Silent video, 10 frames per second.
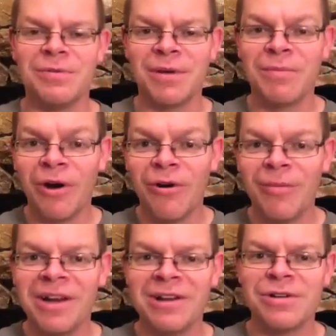You want to borrow
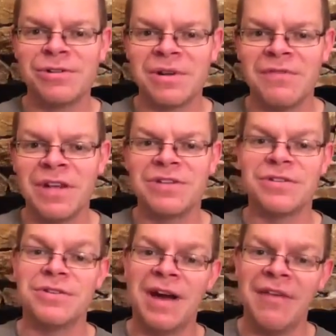money or a joint
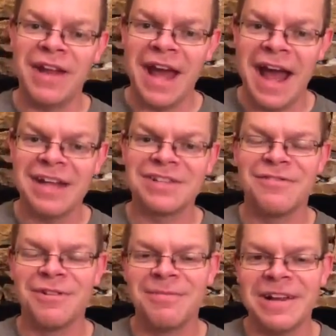venture, you have to ask
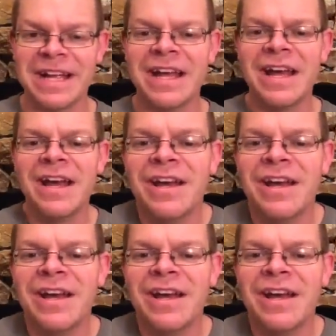for the money.